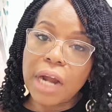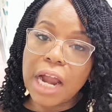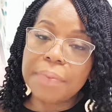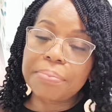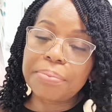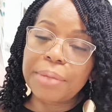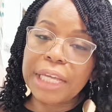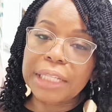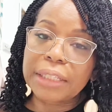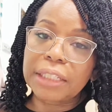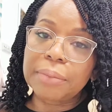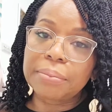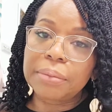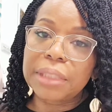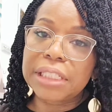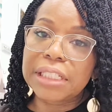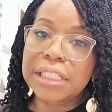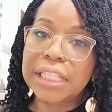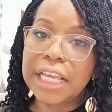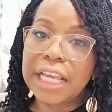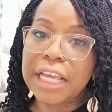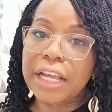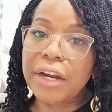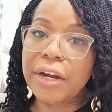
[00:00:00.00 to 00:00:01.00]
I picked up
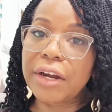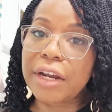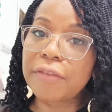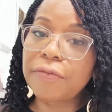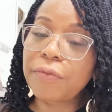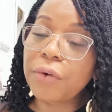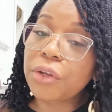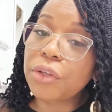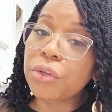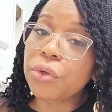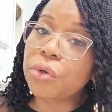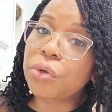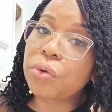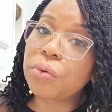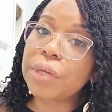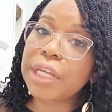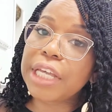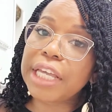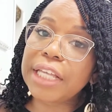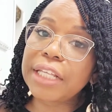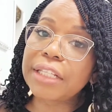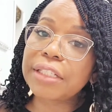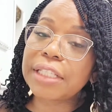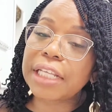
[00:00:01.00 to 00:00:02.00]
this hair. And for you
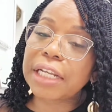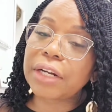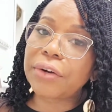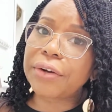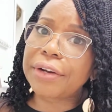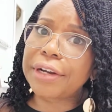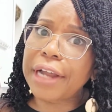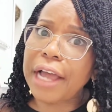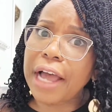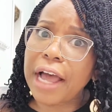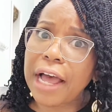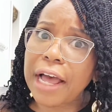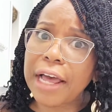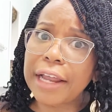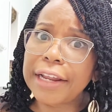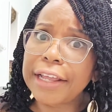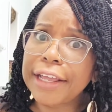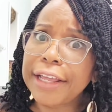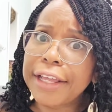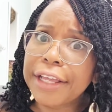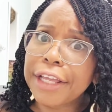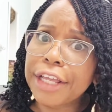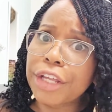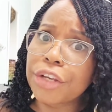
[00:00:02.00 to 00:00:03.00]
queens that are not
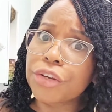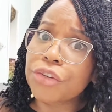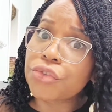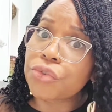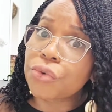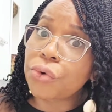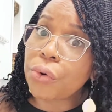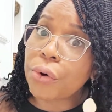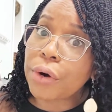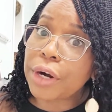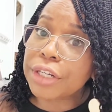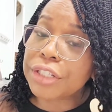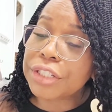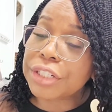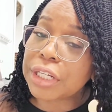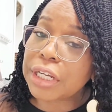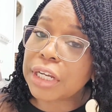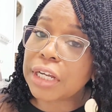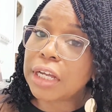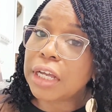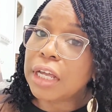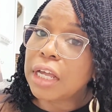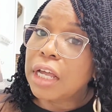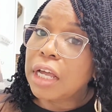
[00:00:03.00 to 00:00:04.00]
in
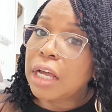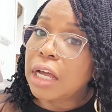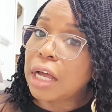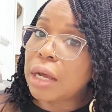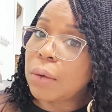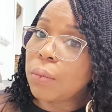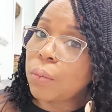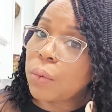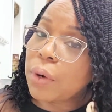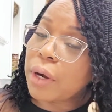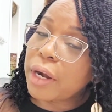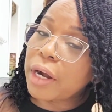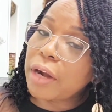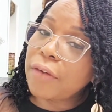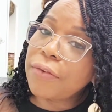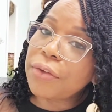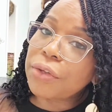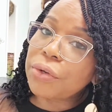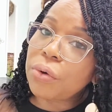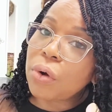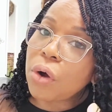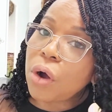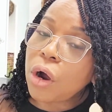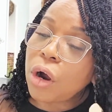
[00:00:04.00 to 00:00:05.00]
Georgia, wherever
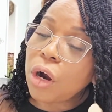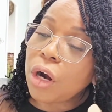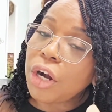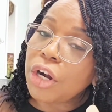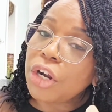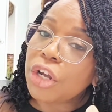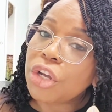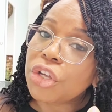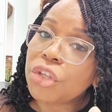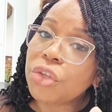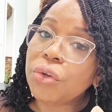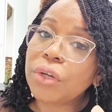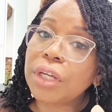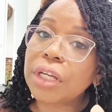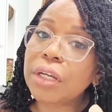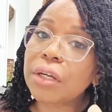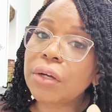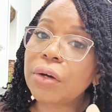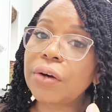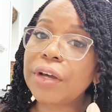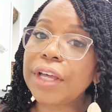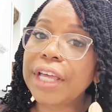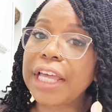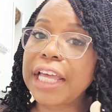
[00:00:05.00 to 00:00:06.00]
you are, you can
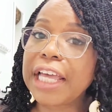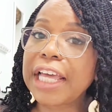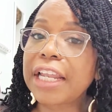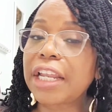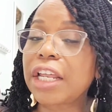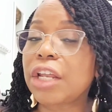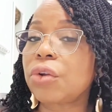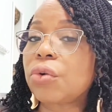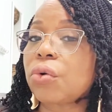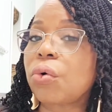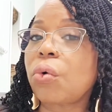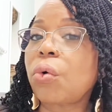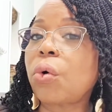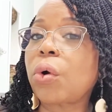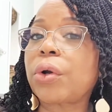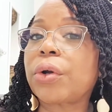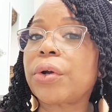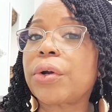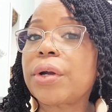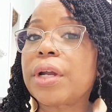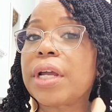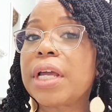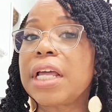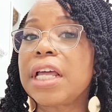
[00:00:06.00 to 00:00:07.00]
go ahead and
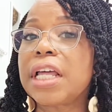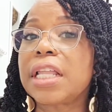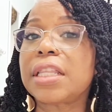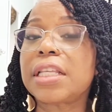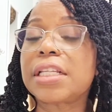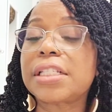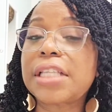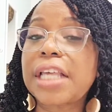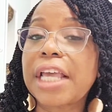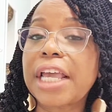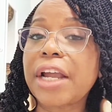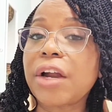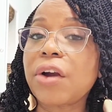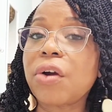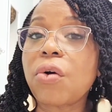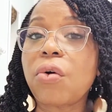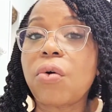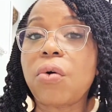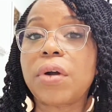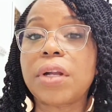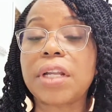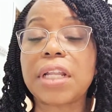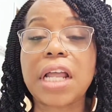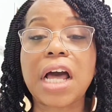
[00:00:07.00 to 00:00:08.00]
order this hair
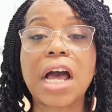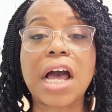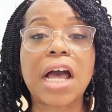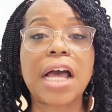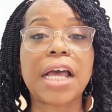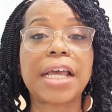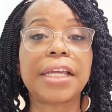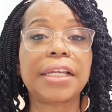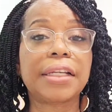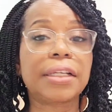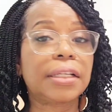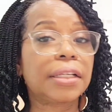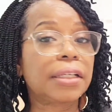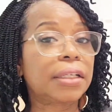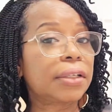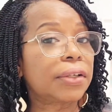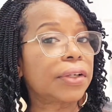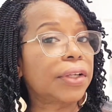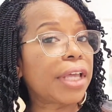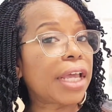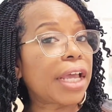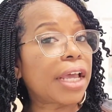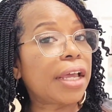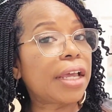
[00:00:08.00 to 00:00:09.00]
online.
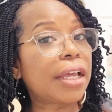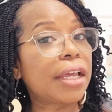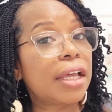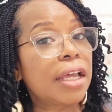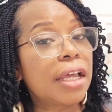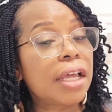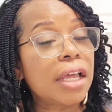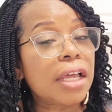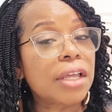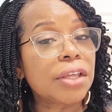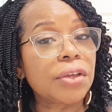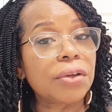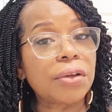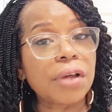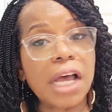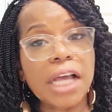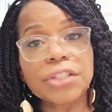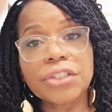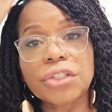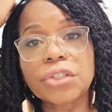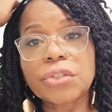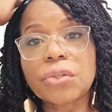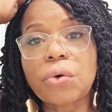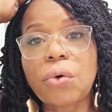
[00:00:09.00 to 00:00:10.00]
Okay, you
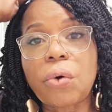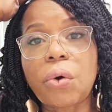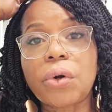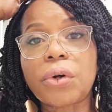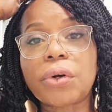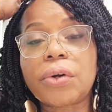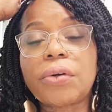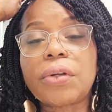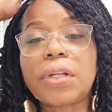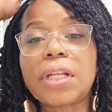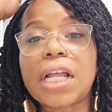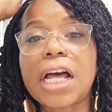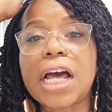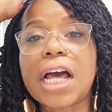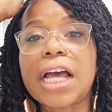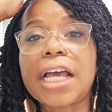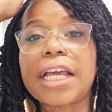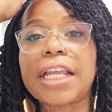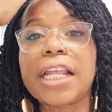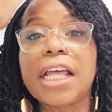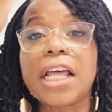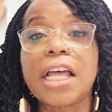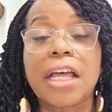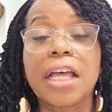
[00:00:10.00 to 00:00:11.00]
guys just order
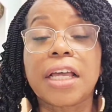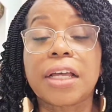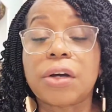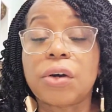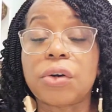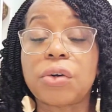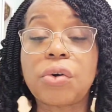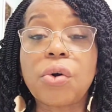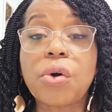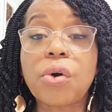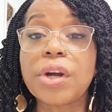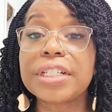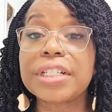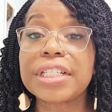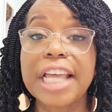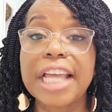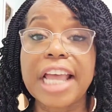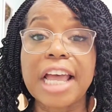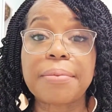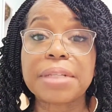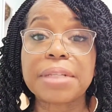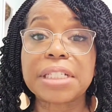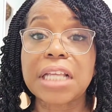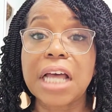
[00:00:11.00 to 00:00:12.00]
online. Of course,
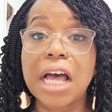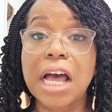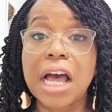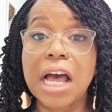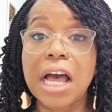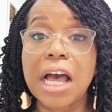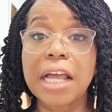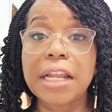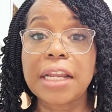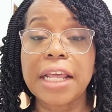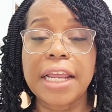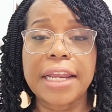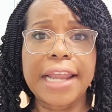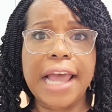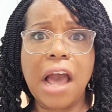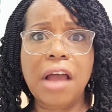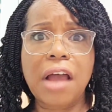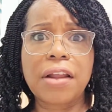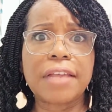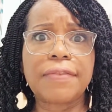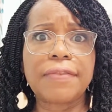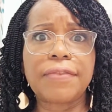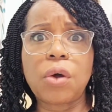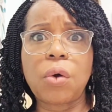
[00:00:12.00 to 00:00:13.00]
Amazon, and now I
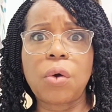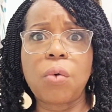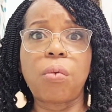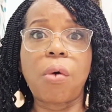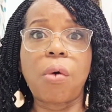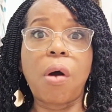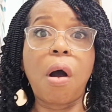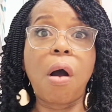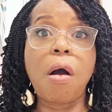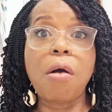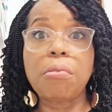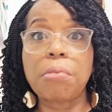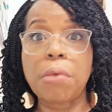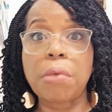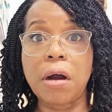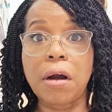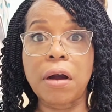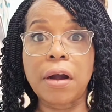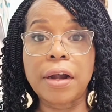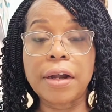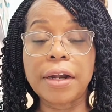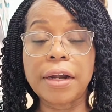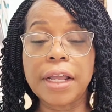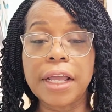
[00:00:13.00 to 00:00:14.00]
don't even know
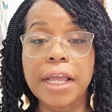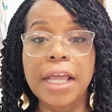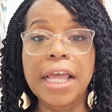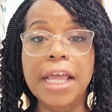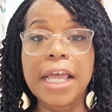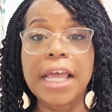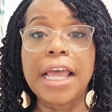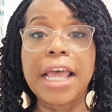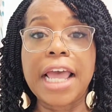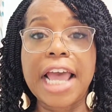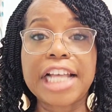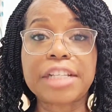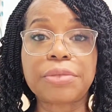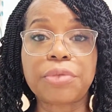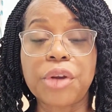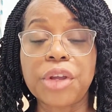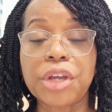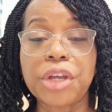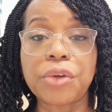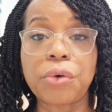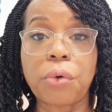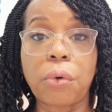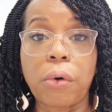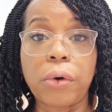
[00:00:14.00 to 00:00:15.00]
Walmart has where you
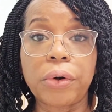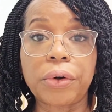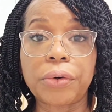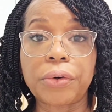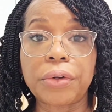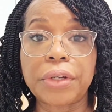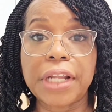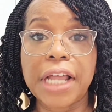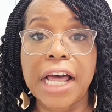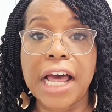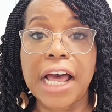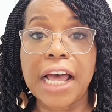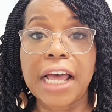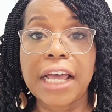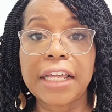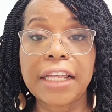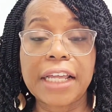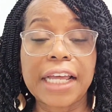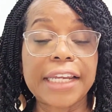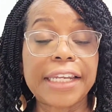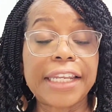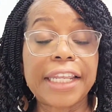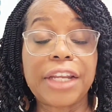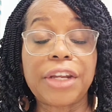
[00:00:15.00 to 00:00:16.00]
can order online.
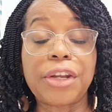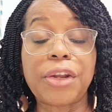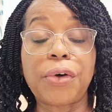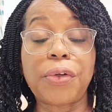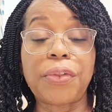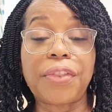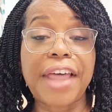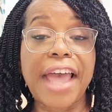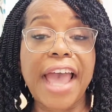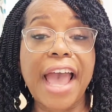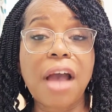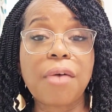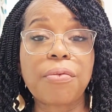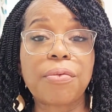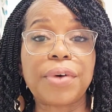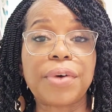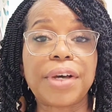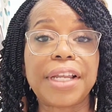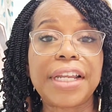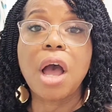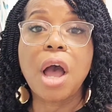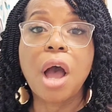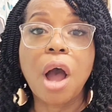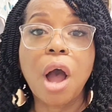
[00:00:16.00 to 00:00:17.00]
I didn't know that
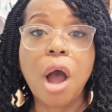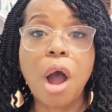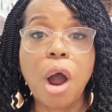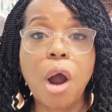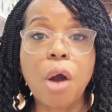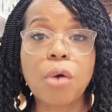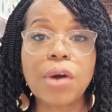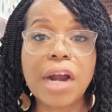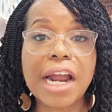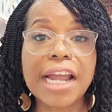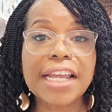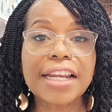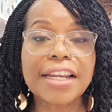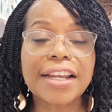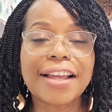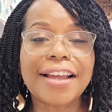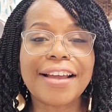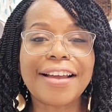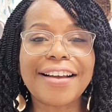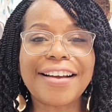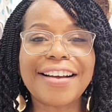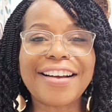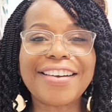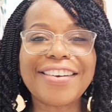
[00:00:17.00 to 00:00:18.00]
one. All
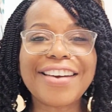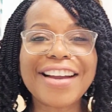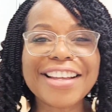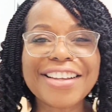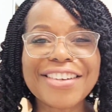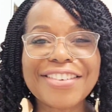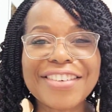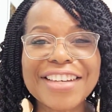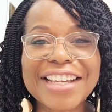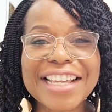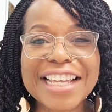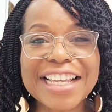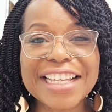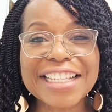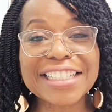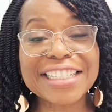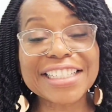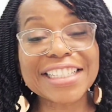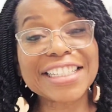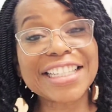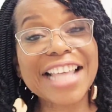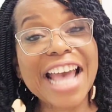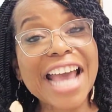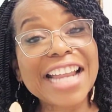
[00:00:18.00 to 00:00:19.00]
right, queens,
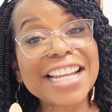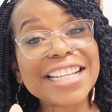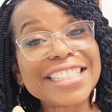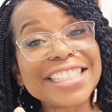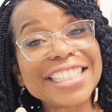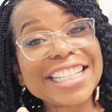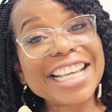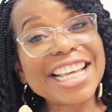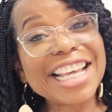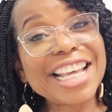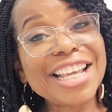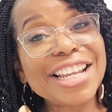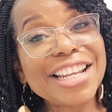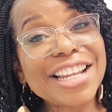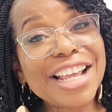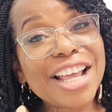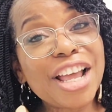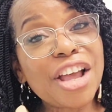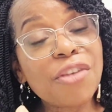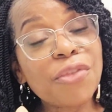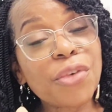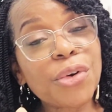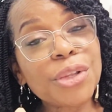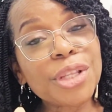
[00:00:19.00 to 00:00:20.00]
that is it
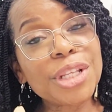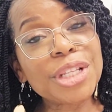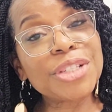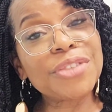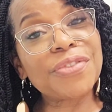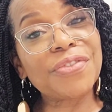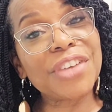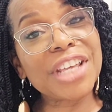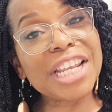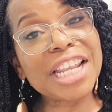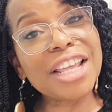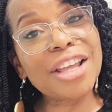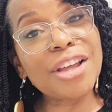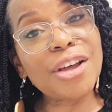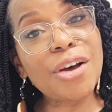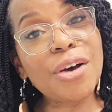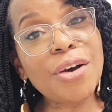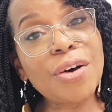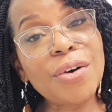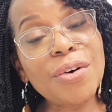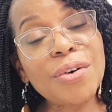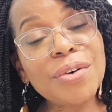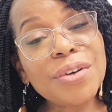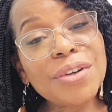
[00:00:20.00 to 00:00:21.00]
for this
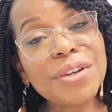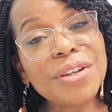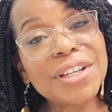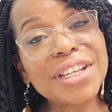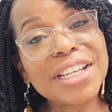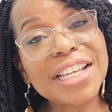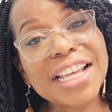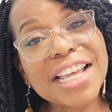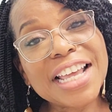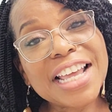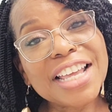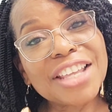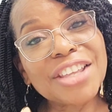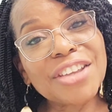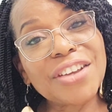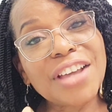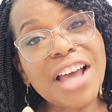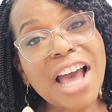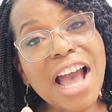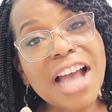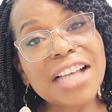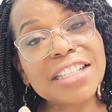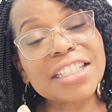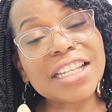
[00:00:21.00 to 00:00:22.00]
video. You
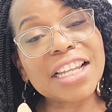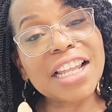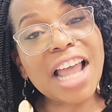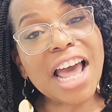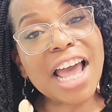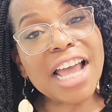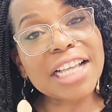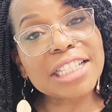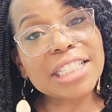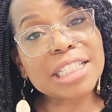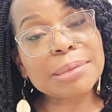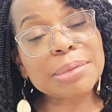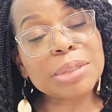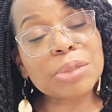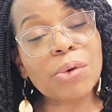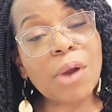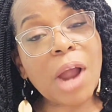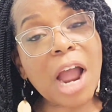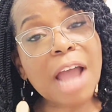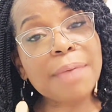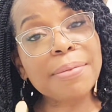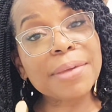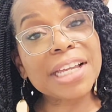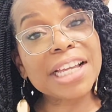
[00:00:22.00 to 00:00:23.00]
guys like,
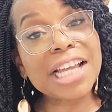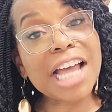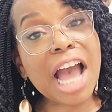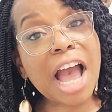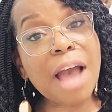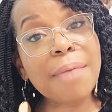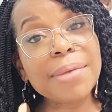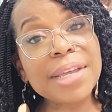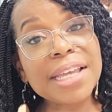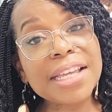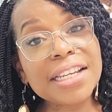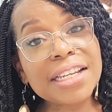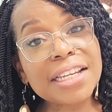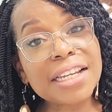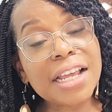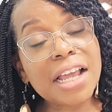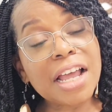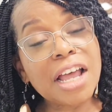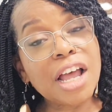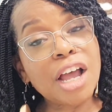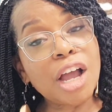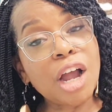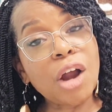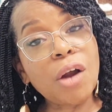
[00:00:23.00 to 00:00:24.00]
subscribe, and comment.
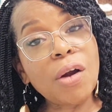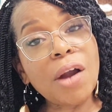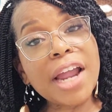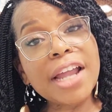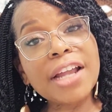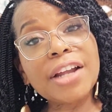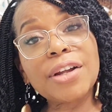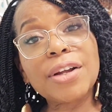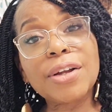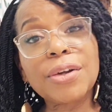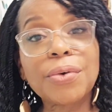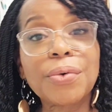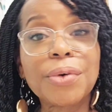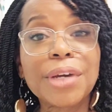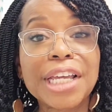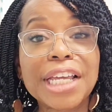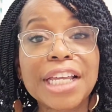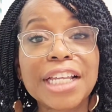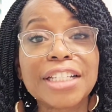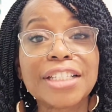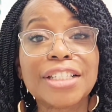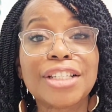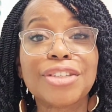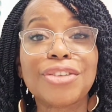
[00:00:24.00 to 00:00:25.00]
All right,
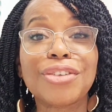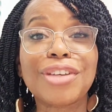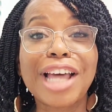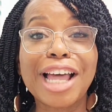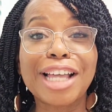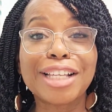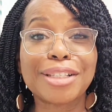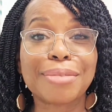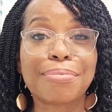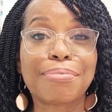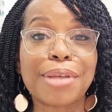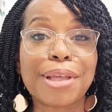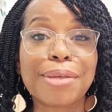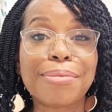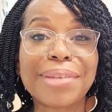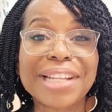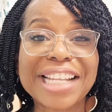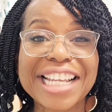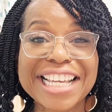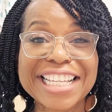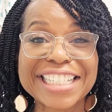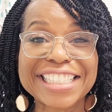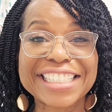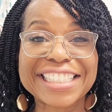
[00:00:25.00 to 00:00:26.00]
queens, you guys be
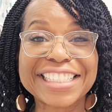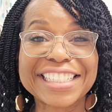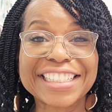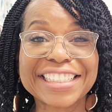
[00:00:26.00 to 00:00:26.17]
blessed.